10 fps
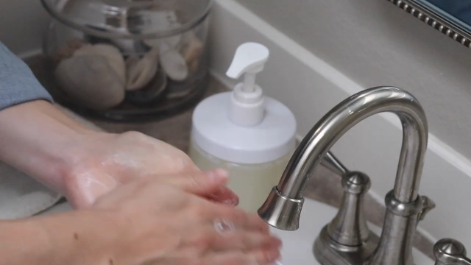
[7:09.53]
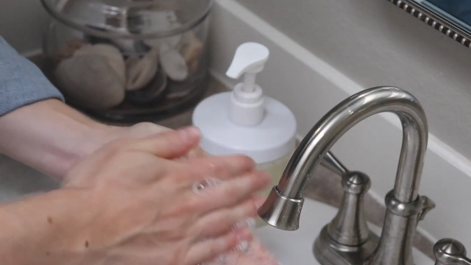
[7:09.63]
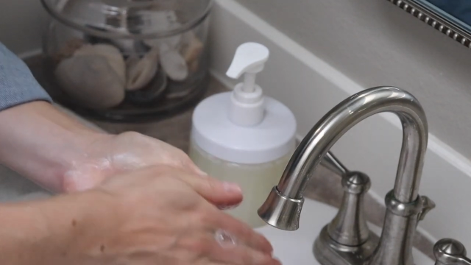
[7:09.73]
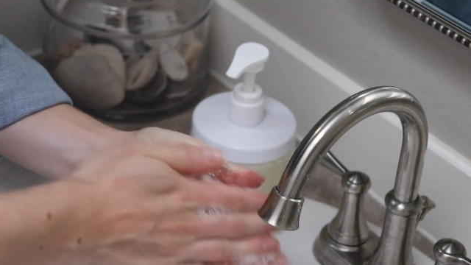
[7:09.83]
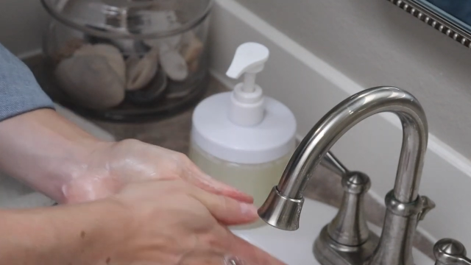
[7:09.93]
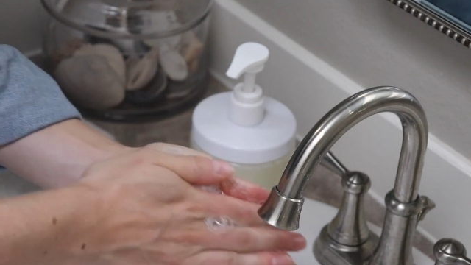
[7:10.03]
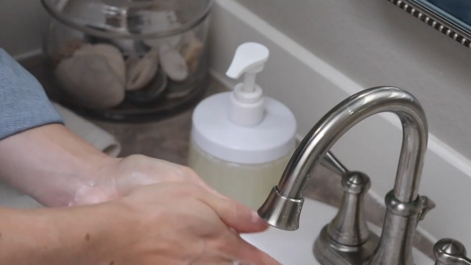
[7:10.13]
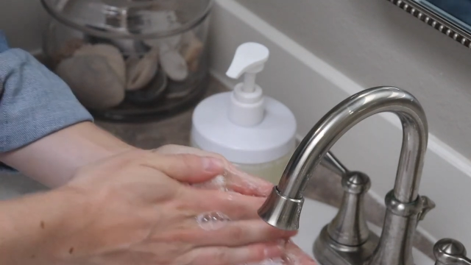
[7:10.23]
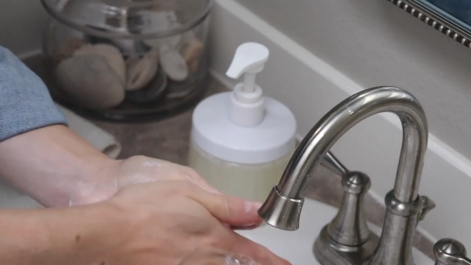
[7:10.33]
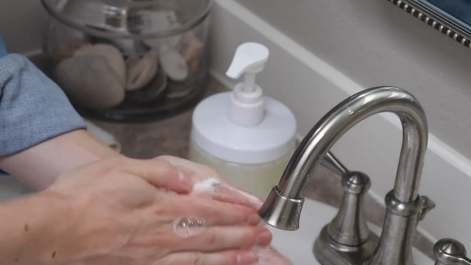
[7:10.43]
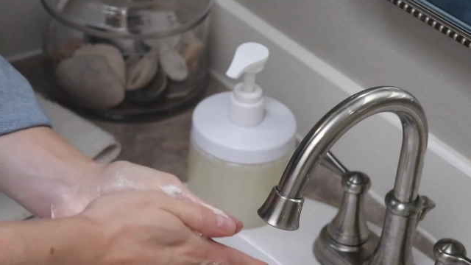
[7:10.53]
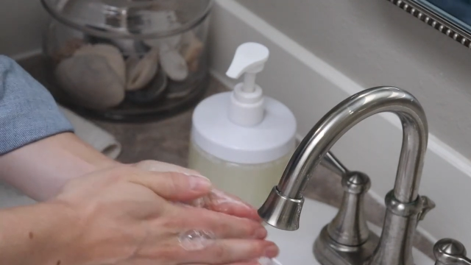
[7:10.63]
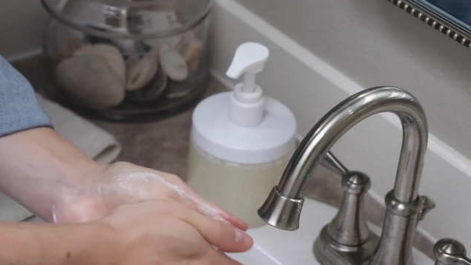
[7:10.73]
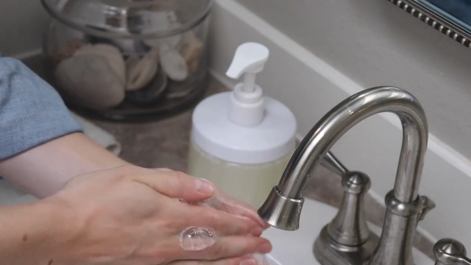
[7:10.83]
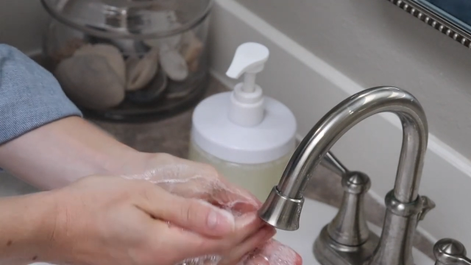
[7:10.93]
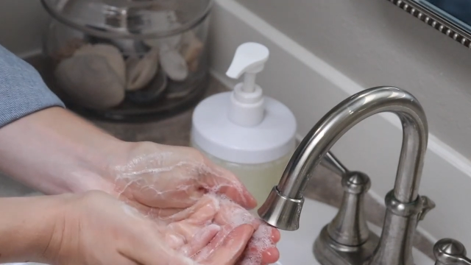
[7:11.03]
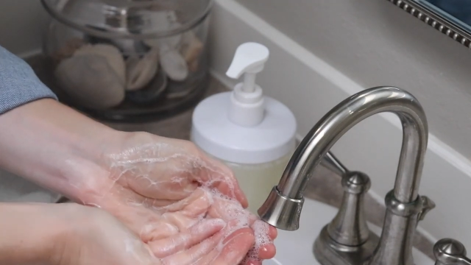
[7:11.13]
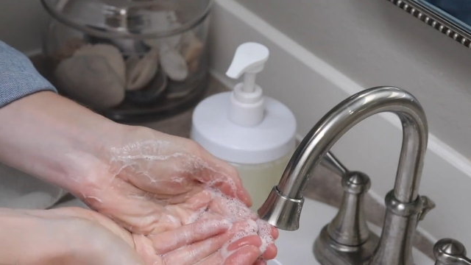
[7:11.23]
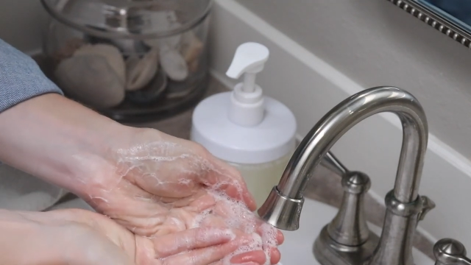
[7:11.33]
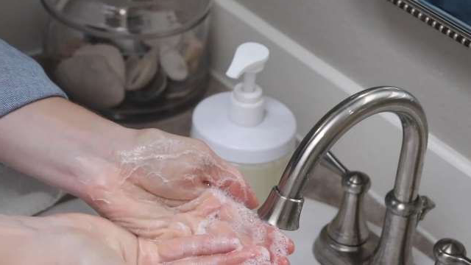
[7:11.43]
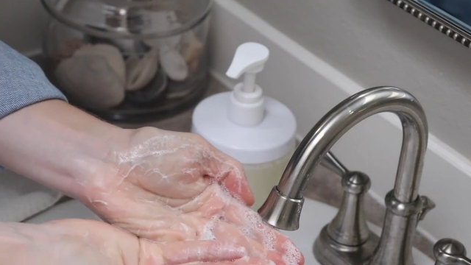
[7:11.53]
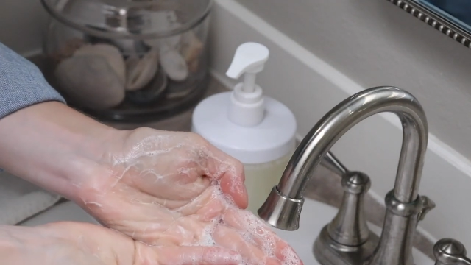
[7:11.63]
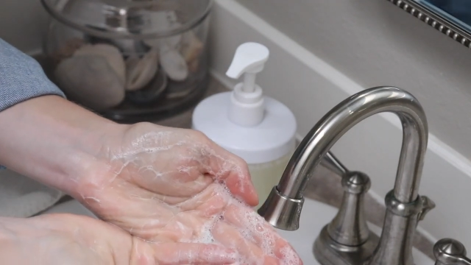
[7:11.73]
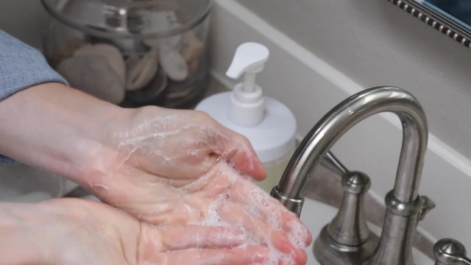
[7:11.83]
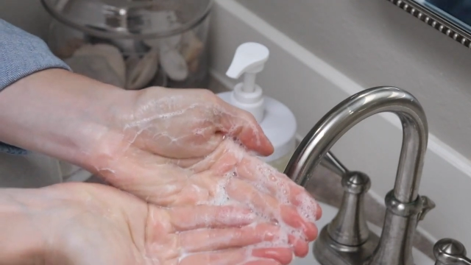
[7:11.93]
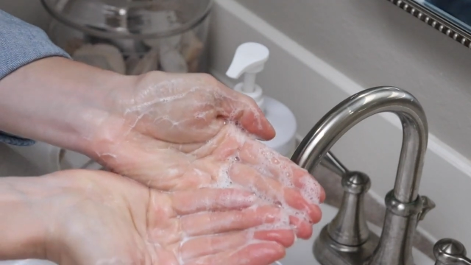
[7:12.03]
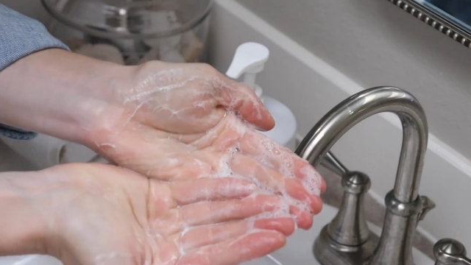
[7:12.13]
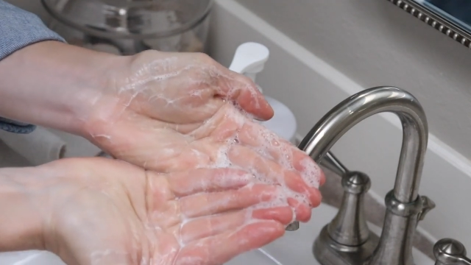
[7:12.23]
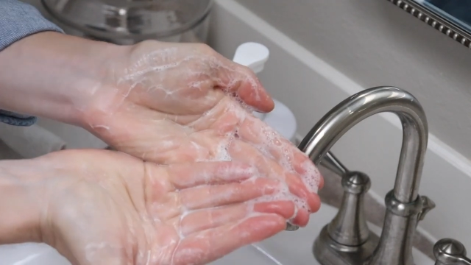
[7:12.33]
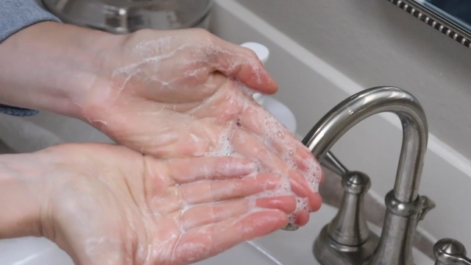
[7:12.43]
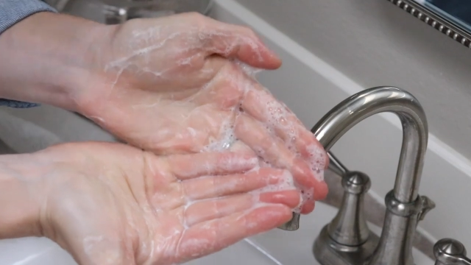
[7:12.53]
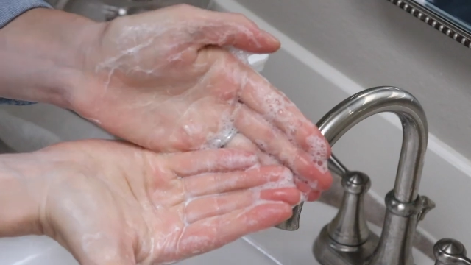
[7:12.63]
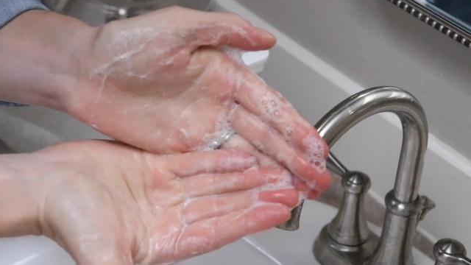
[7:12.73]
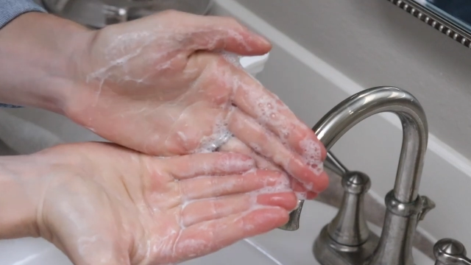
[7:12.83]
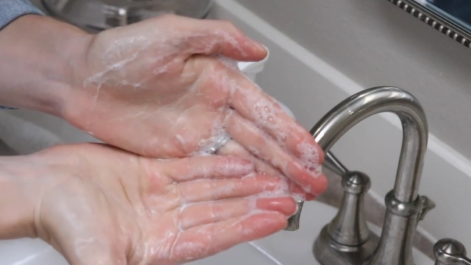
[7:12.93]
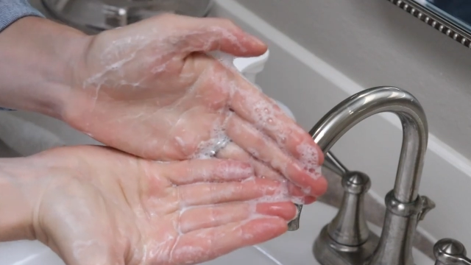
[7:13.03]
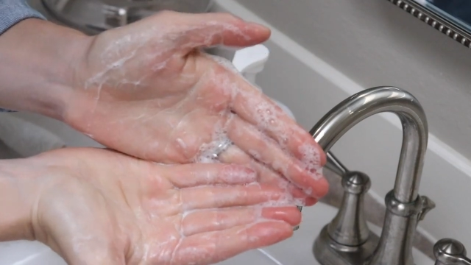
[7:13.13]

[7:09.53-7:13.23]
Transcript: [unreadable: no face in view]